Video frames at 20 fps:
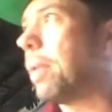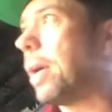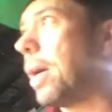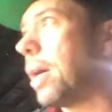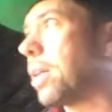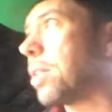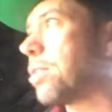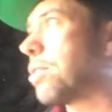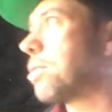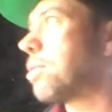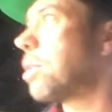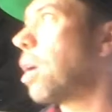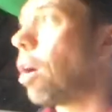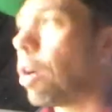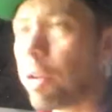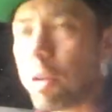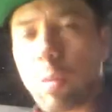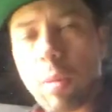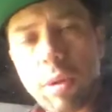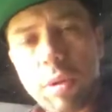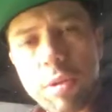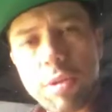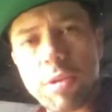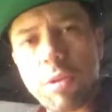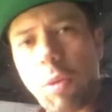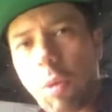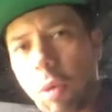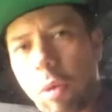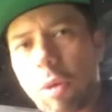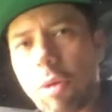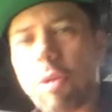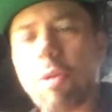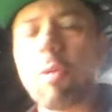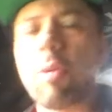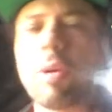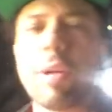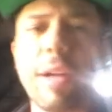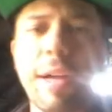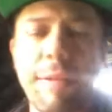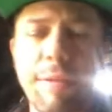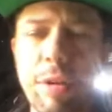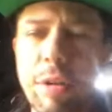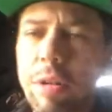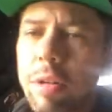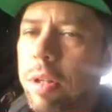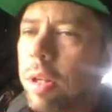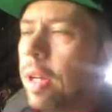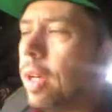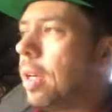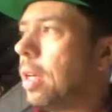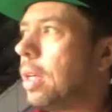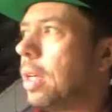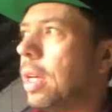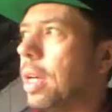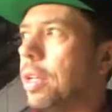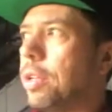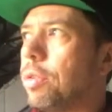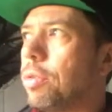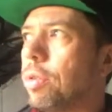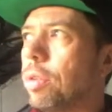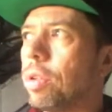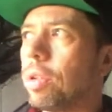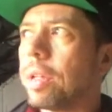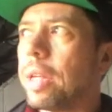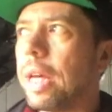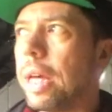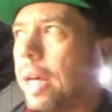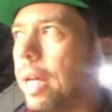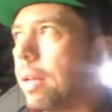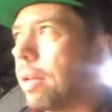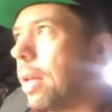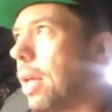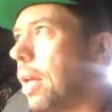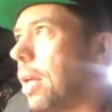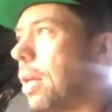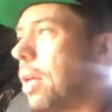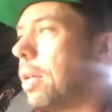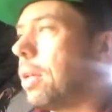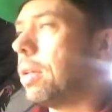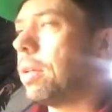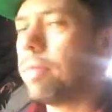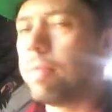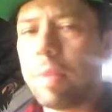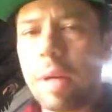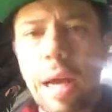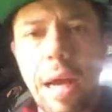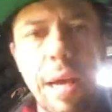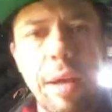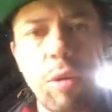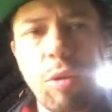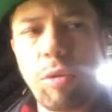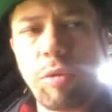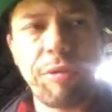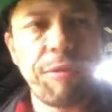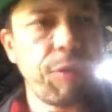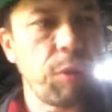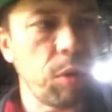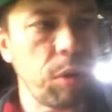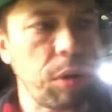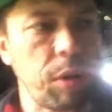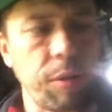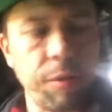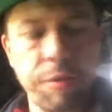box hardware store or whatever, and you look at a aisle full